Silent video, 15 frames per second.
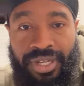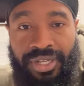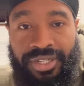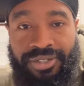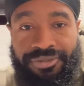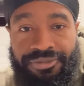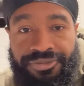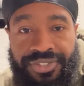
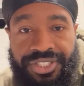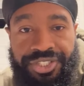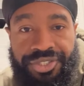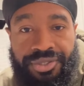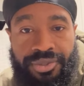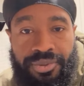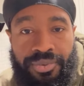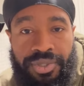
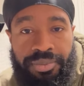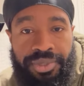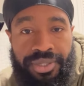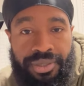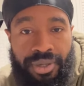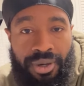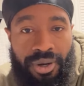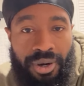Conventional
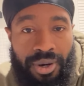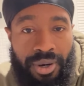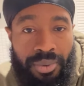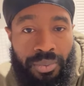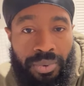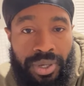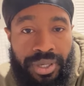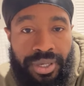women are
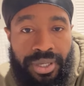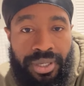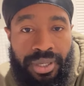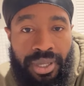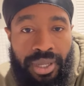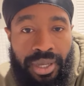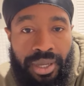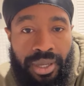what
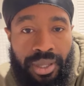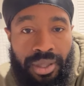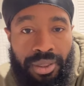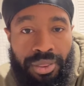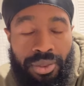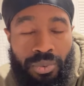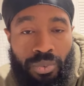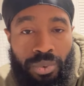
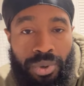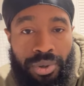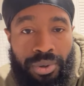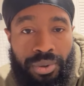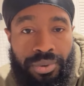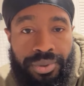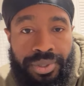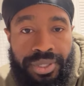the
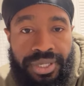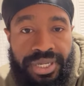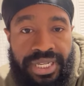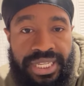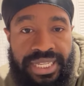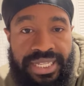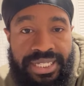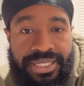world
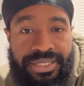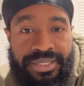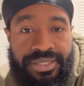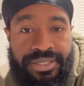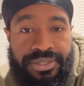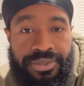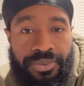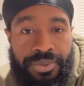
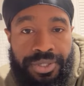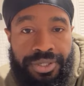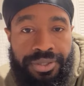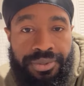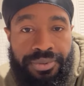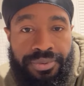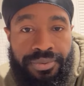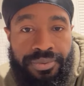needs. What do
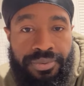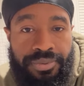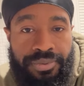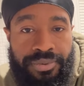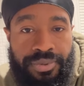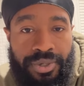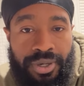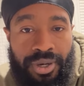you
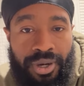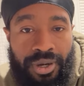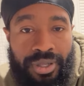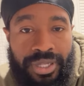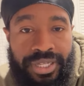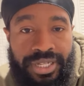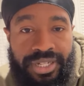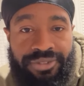
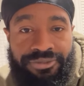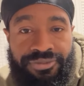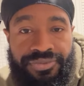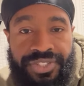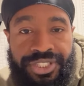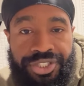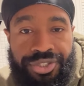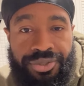call a
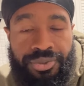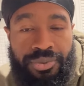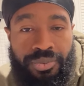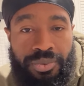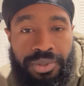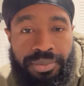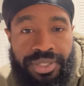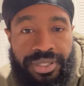conventional
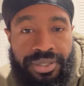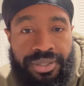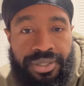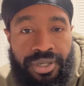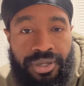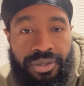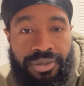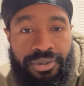woman,
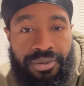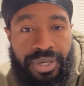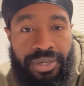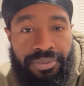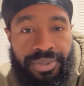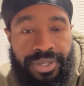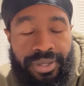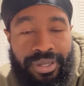Nicole? I
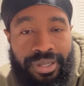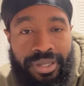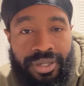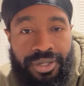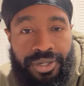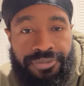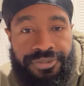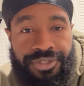would
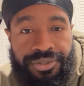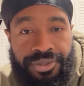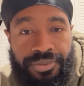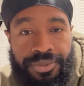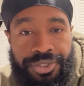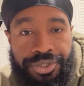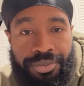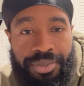love to know
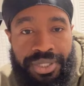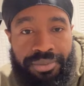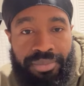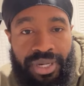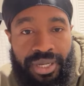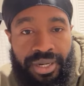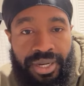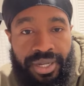what you mean
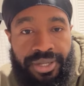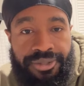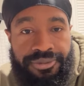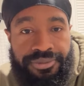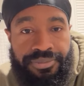by that.